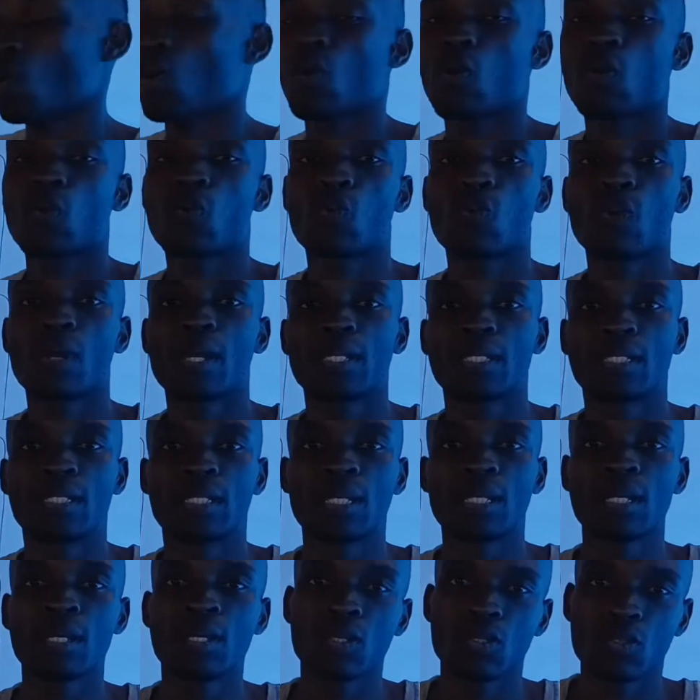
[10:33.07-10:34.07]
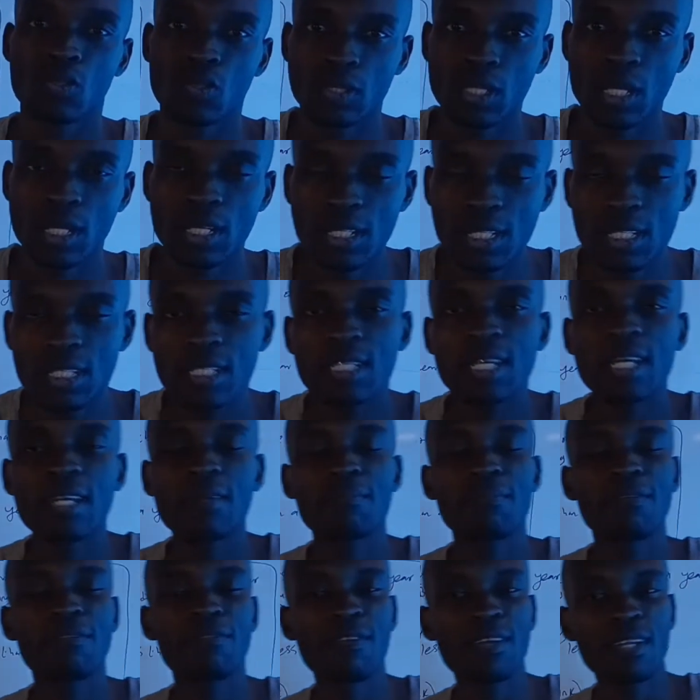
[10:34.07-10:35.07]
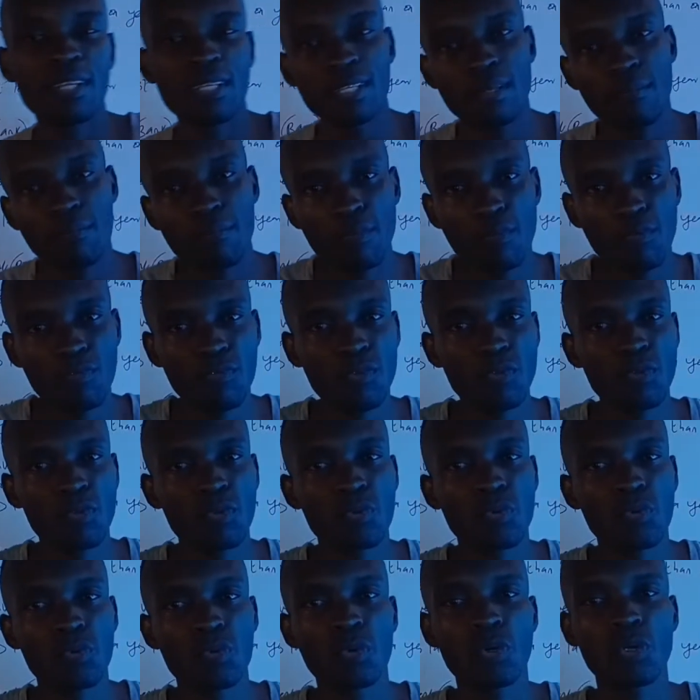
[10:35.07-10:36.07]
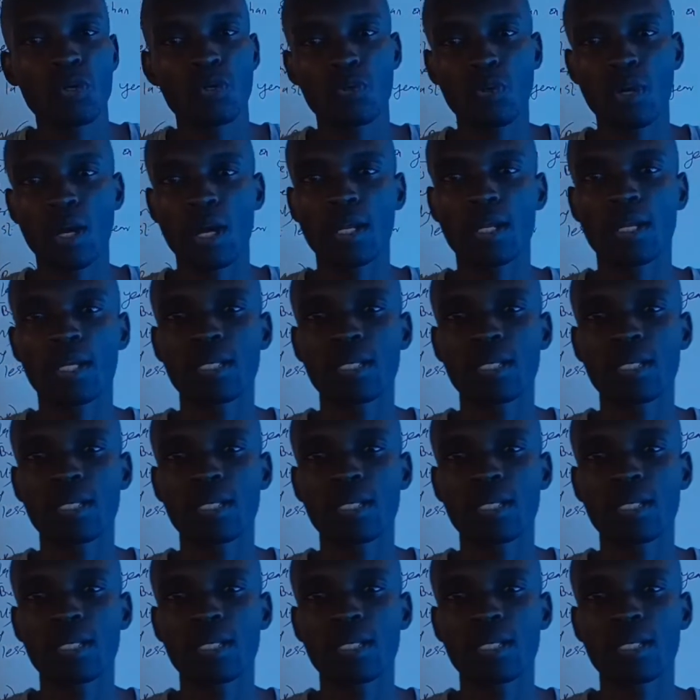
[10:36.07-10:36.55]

all words, so that it can be very simple for you to